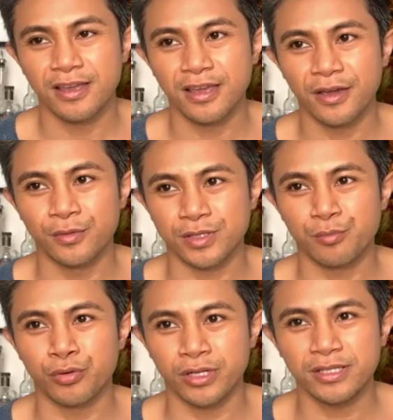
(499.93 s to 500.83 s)
a
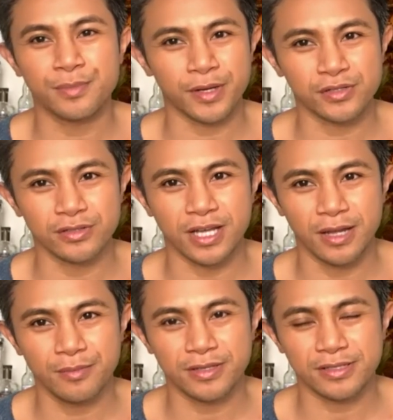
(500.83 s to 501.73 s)
pretty special
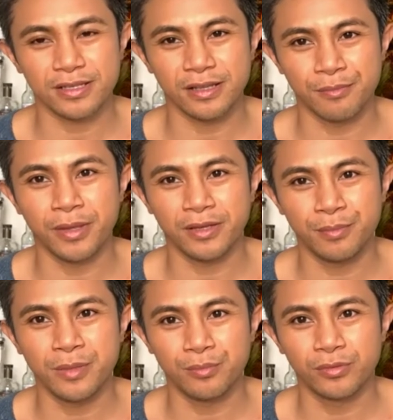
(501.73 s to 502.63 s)
time because it made
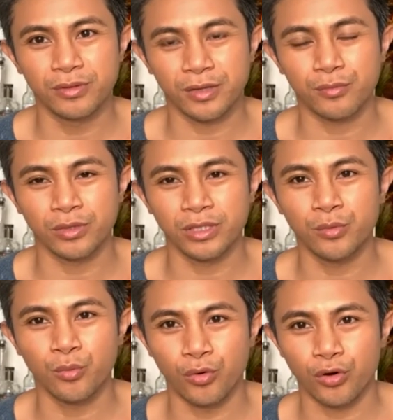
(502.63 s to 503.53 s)
people like really
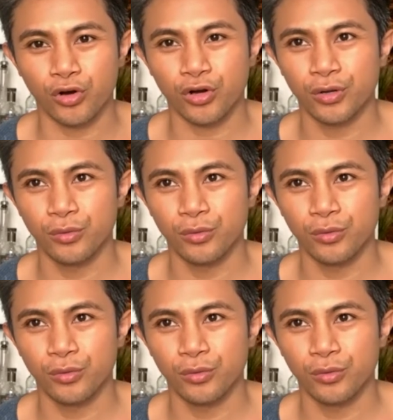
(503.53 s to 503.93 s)
work